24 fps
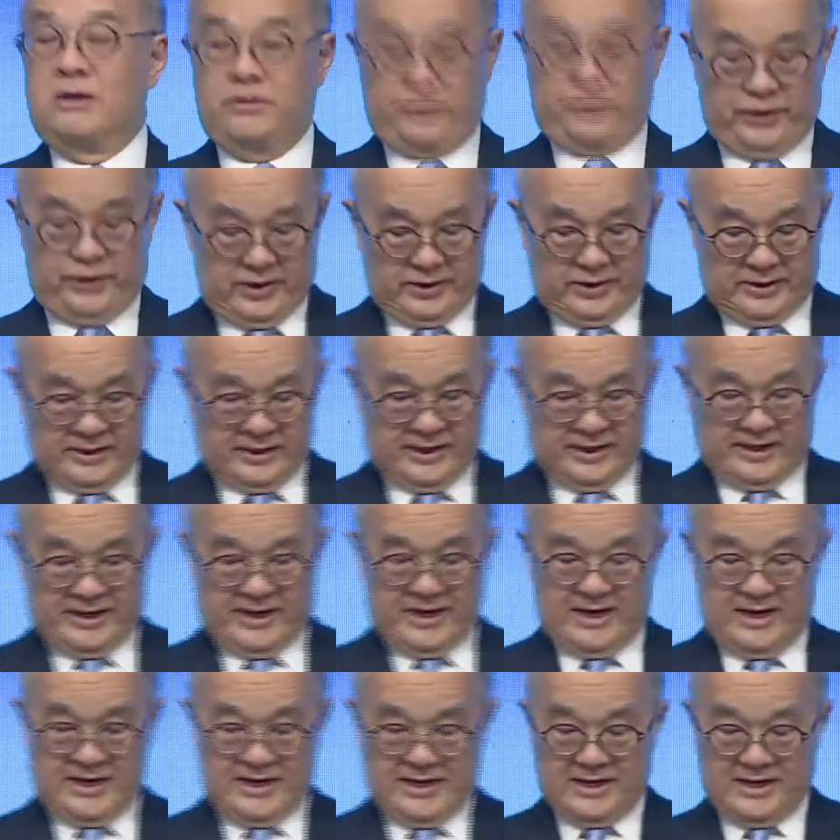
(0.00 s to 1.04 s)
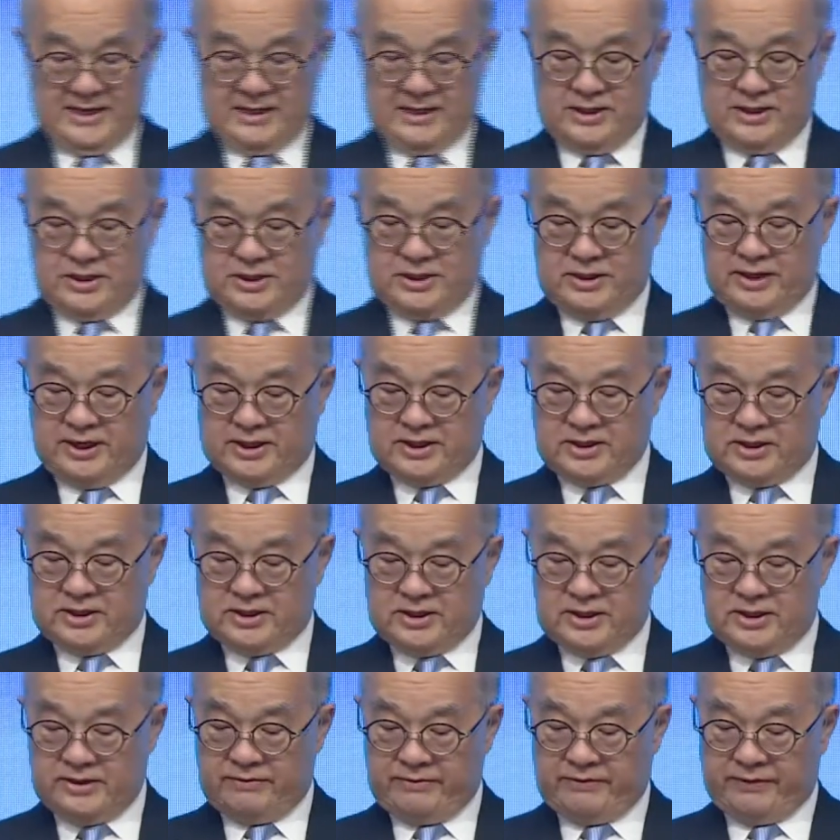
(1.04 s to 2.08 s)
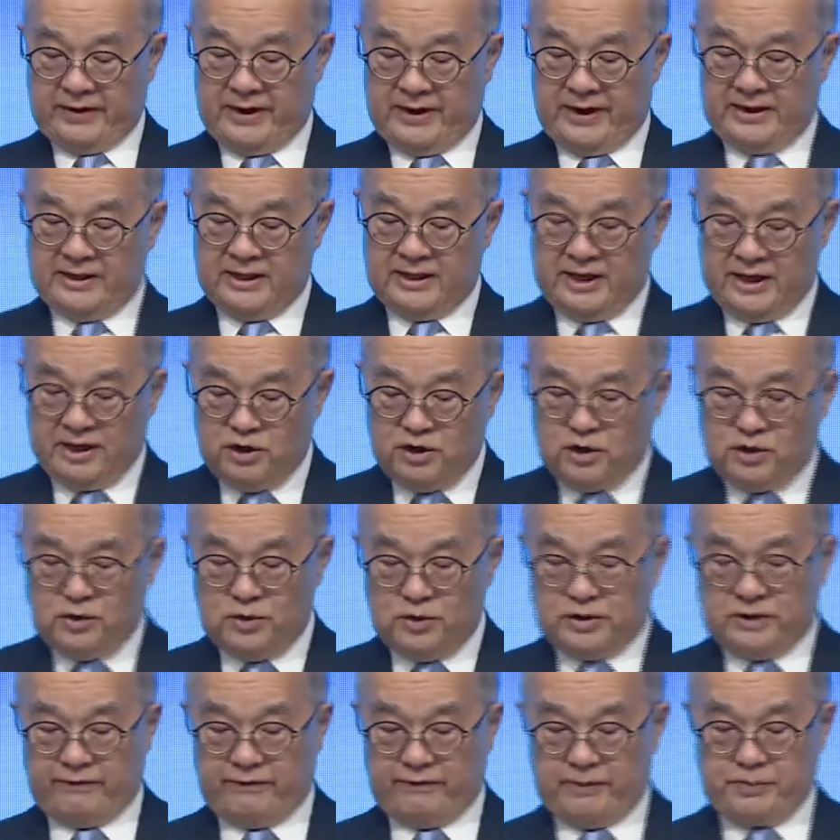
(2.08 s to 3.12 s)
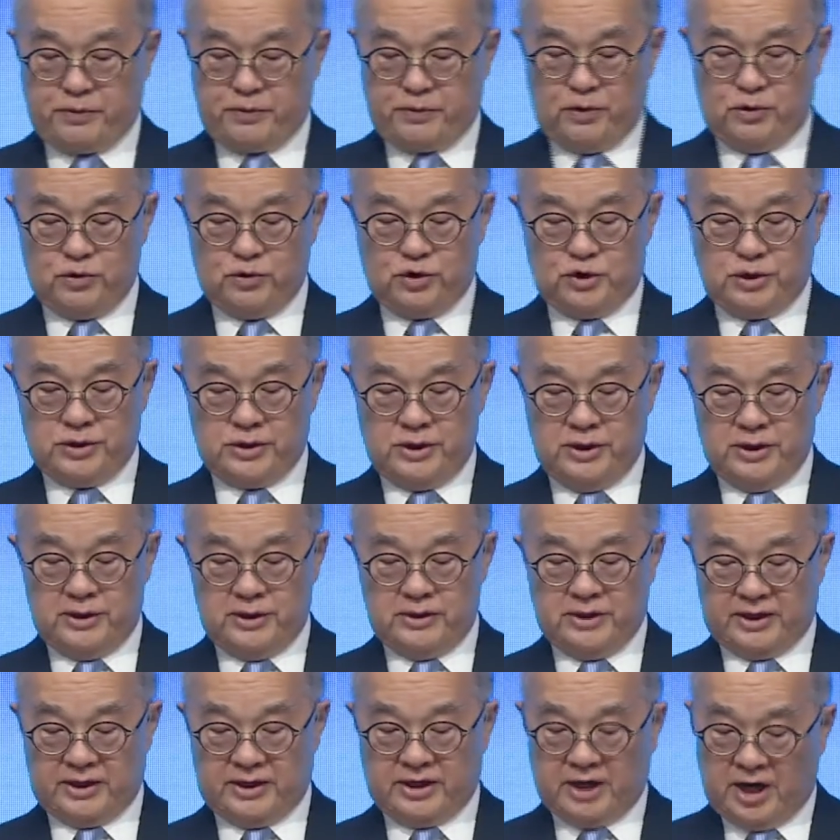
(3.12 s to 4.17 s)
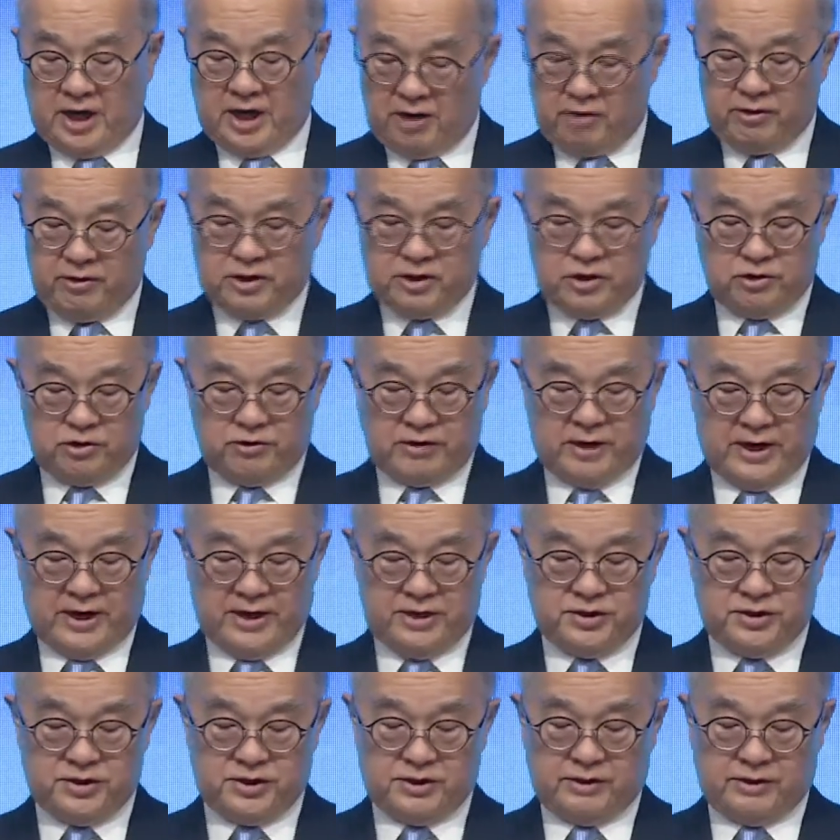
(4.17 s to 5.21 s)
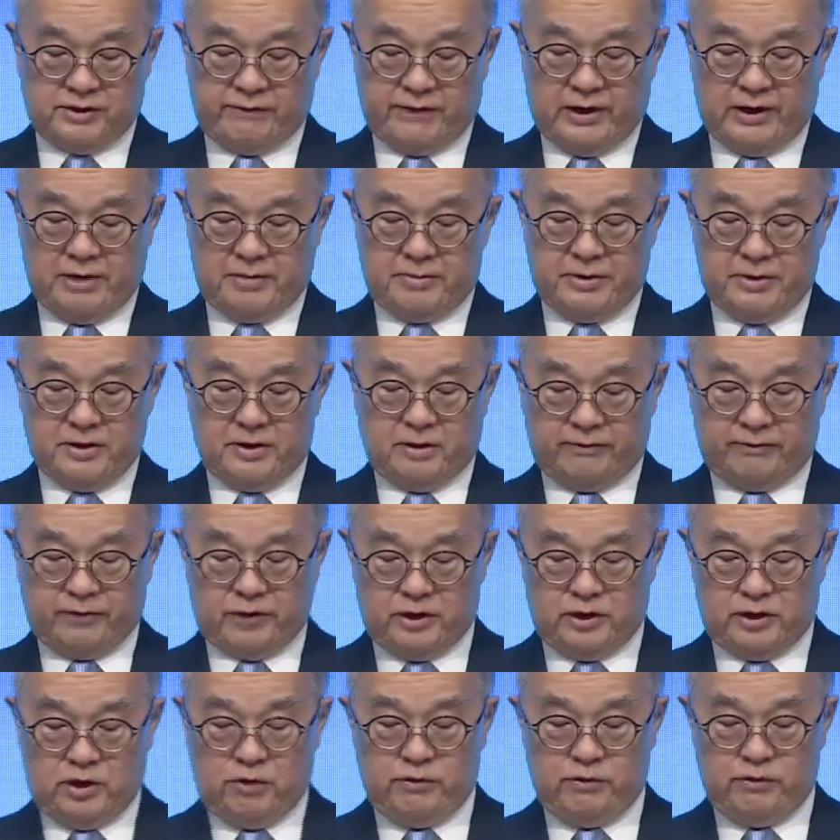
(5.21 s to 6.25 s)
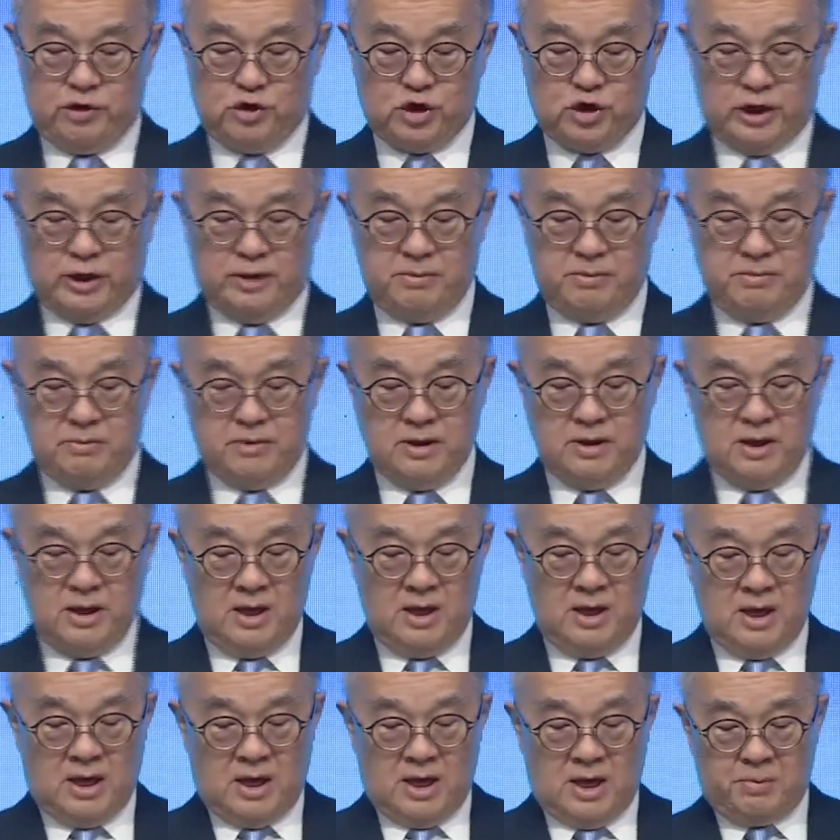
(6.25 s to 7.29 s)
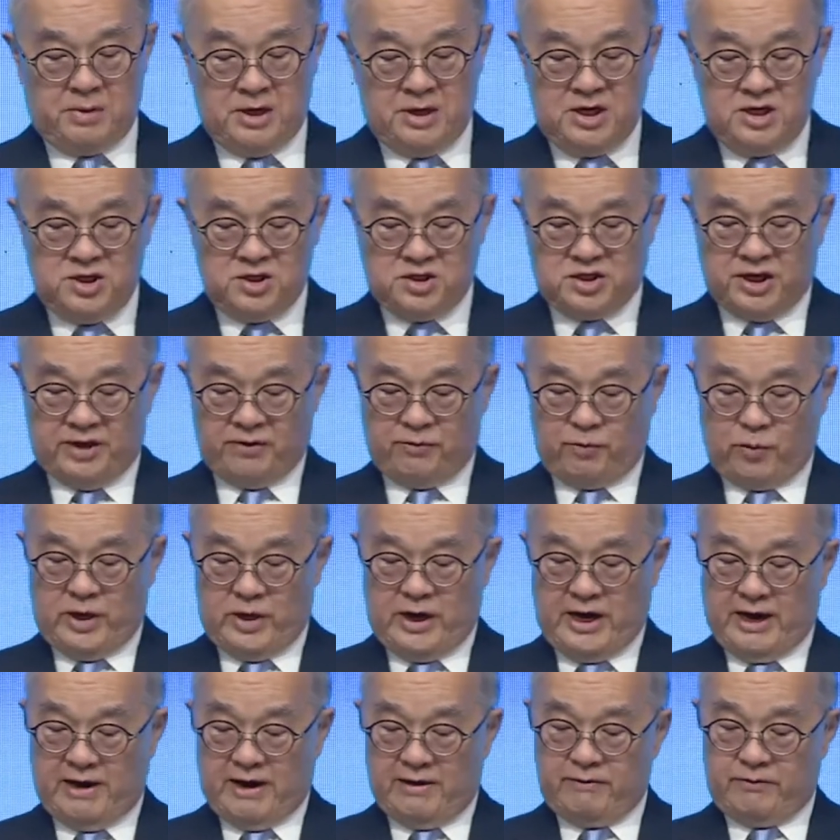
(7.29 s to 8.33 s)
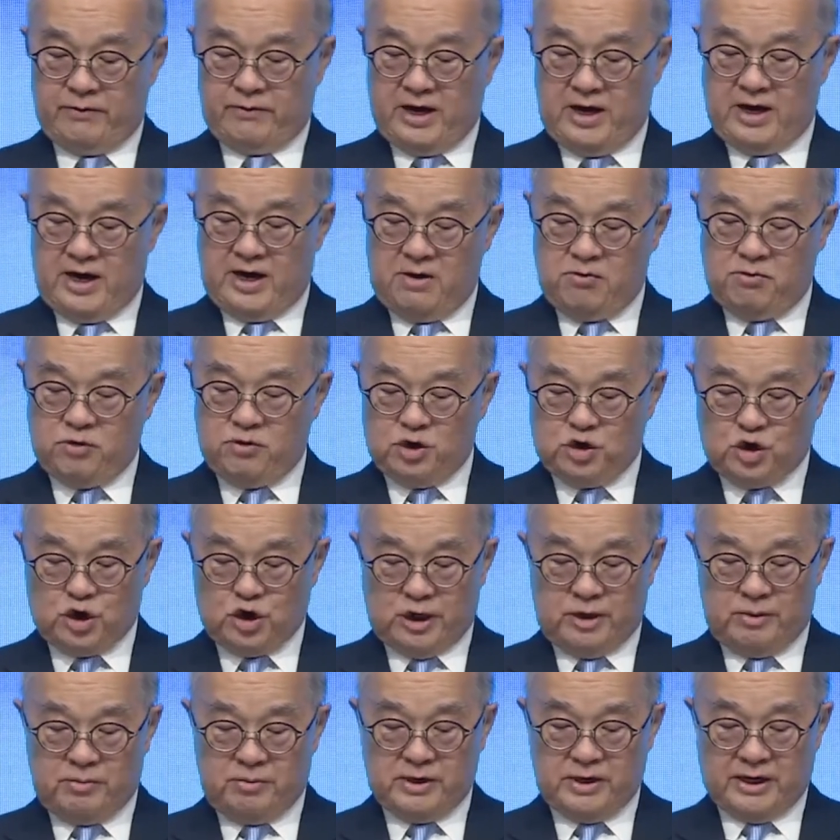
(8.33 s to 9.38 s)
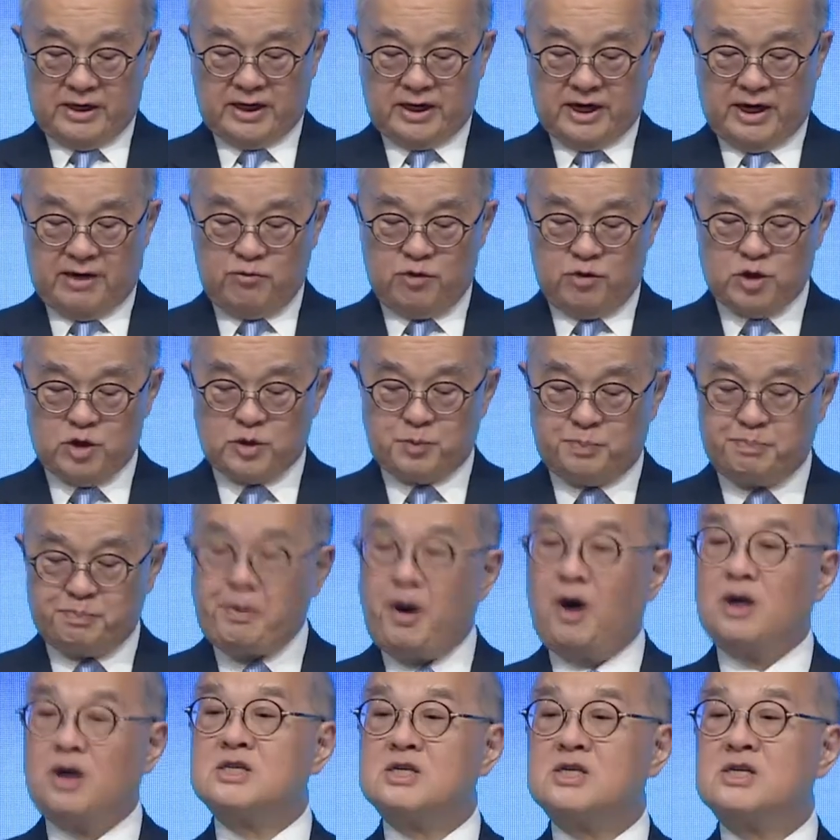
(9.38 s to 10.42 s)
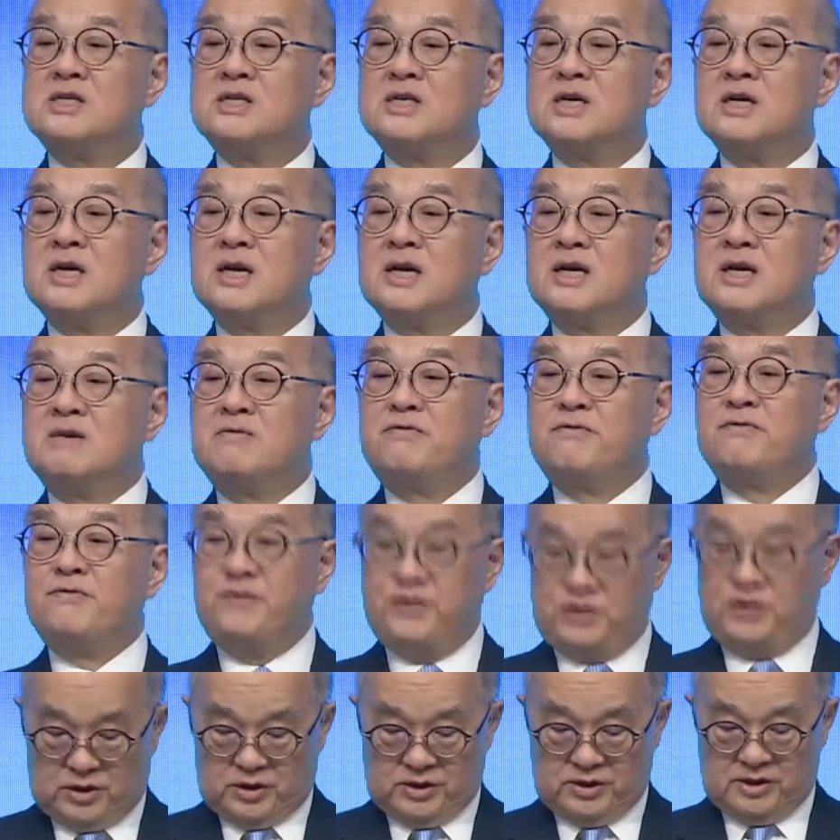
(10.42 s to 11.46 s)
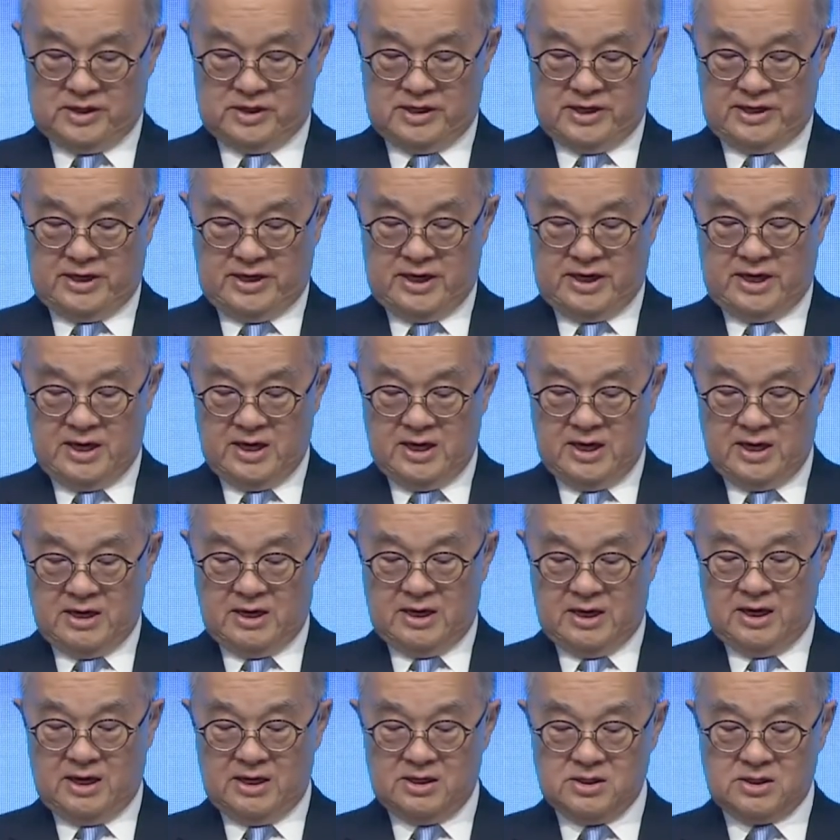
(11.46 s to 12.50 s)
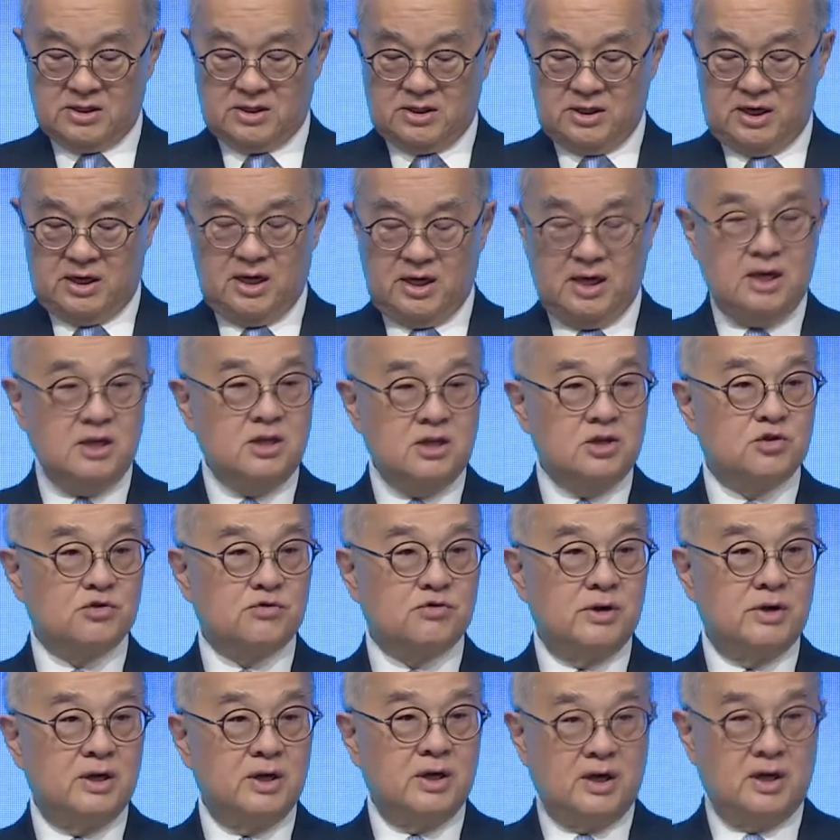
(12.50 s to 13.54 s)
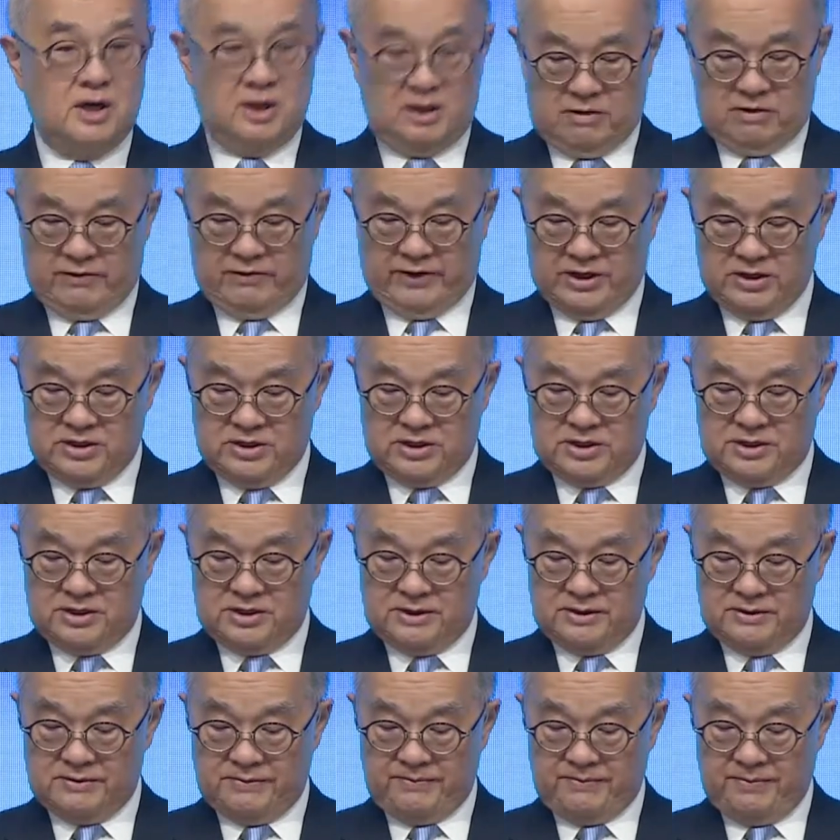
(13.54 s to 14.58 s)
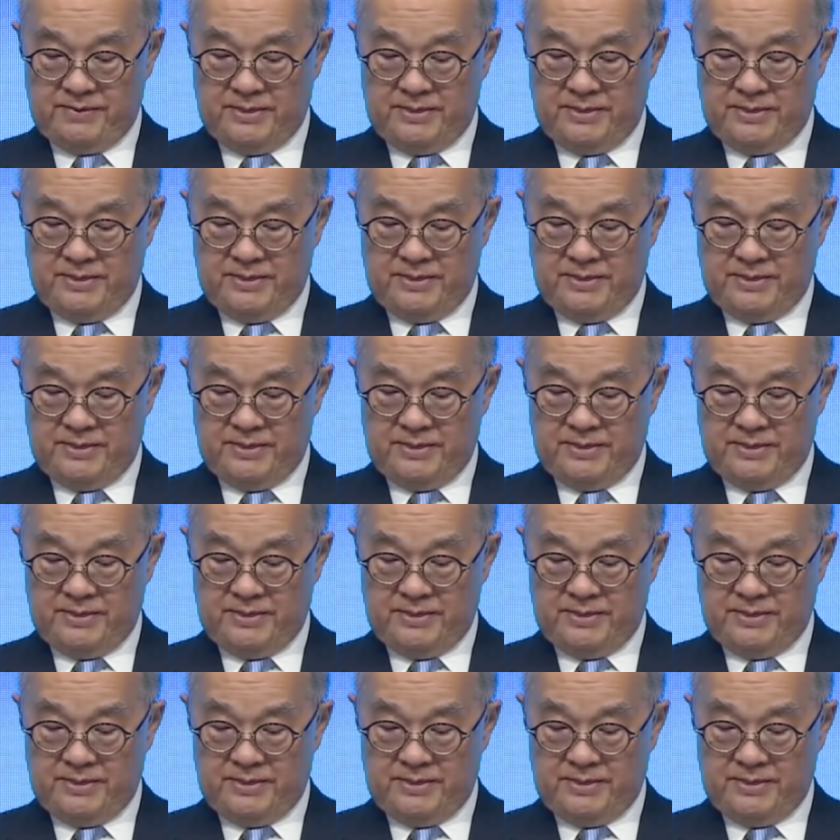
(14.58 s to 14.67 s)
Thirdly, the connective and inclusive approach that characterizes the development of the new regime means that we have a regime that can respond efficiently as the industry innovates.